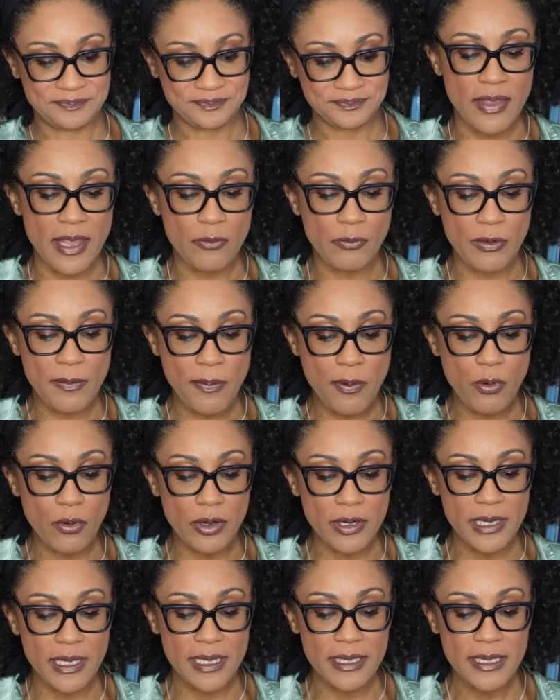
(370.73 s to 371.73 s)
They
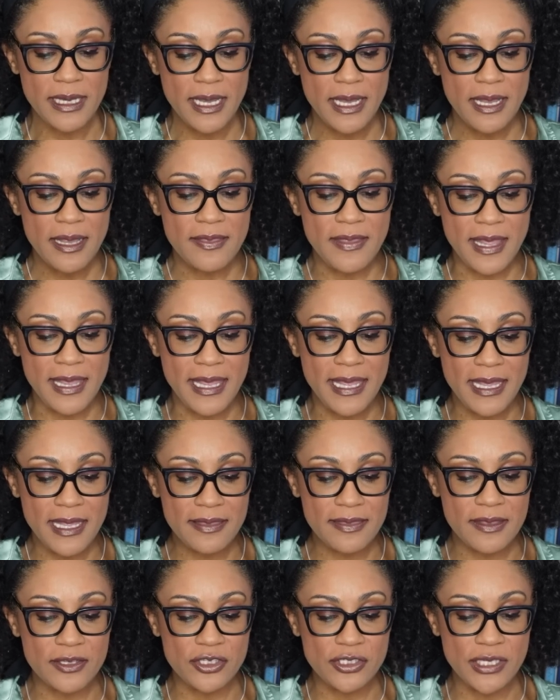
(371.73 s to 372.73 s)
reported they hit the